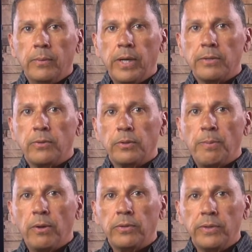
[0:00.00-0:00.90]
We also
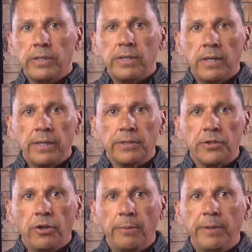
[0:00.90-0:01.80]
spoke to
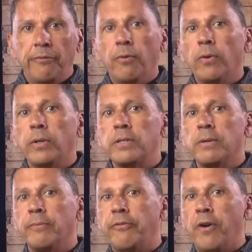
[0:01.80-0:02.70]
Yudzahias Kirby for
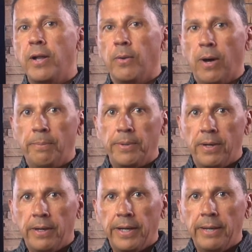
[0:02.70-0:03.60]
some follow-up
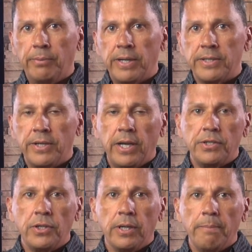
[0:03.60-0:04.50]
on a
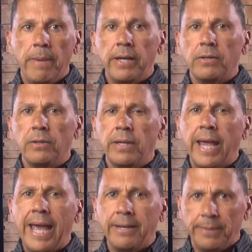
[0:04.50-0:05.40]
presentation on medical
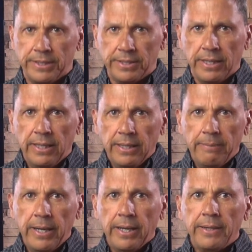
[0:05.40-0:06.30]
cannabis
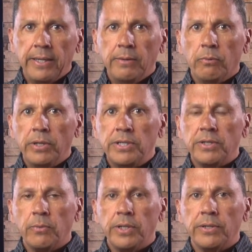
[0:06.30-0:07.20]
made at the
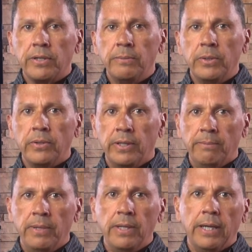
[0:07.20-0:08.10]
recent winter community
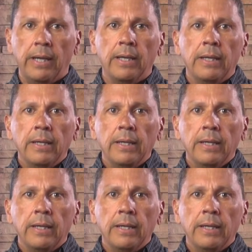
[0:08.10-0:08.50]
meeting.